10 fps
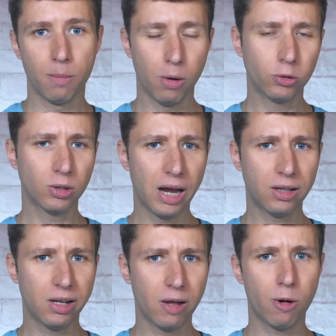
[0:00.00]
Most
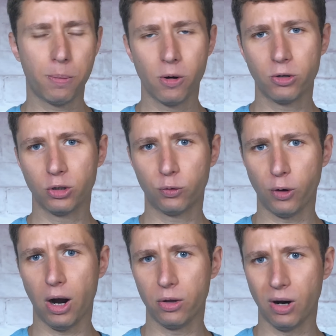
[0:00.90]
likely they were purchased
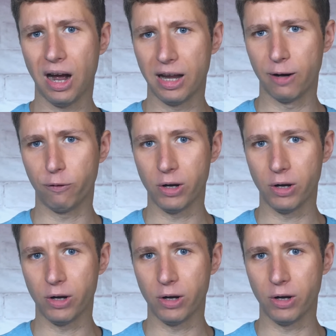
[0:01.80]
for other high-end